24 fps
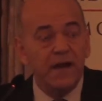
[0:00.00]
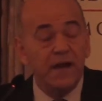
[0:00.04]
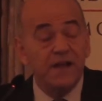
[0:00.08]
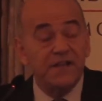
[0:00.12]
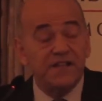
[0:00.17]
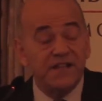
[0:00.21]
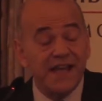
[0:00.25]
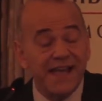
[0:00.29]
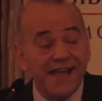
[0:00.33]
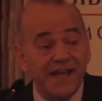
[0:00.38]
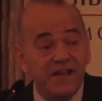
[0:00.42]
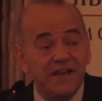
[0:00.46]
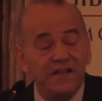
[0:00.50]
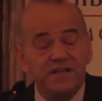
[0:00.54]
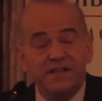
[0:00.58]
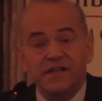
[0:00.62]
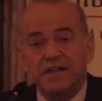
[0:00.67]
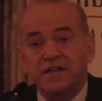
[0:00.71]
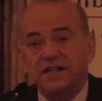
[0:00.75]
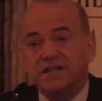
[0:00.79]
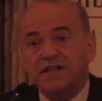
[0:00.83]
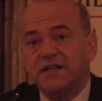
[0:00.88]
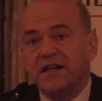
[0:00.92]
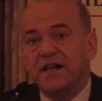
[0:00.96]
obtain a
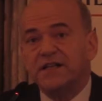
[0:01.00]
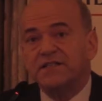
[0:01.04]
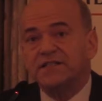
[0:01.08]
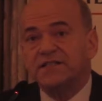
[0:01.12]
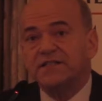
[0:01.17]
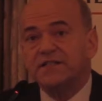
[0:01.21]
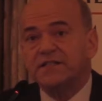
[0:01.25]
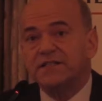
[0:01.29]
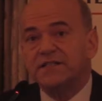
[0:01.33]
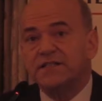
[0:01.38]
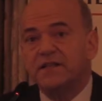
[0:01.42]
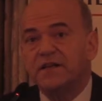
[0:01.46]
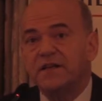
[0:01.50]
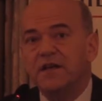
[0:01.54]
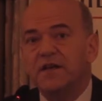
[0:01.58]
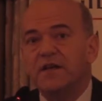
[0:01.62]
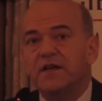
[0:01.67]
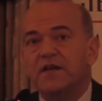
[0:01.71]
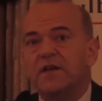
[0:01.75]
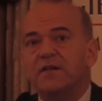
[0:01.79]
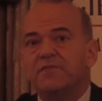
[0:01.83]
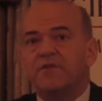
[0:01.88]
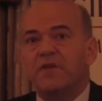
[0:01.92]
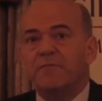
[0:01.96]
DLT license
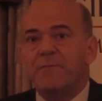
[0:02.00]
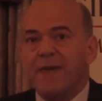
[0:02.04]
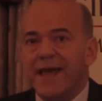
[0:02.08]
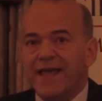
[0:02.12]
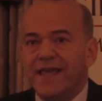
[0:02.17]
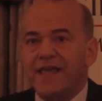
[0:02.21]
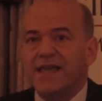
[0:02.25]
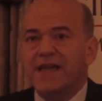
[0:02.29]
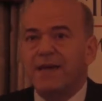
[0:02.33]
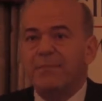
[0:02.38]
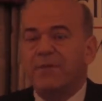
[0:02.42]
from making